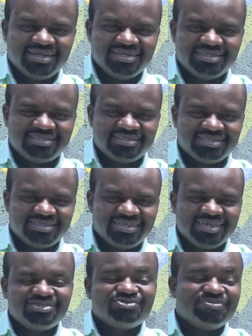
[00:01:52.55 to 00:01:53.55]
And it's
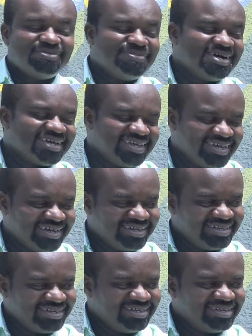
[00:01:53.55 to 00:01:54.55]
nice to be back here
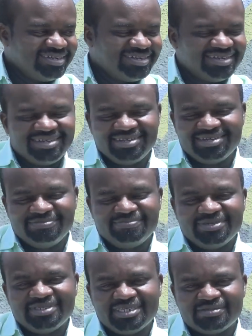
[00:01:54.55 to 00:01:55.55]
in
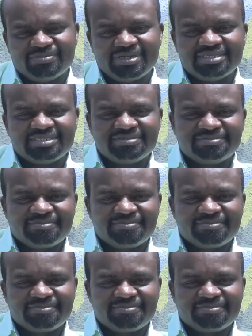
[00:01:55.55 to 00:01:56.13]
Business Plus.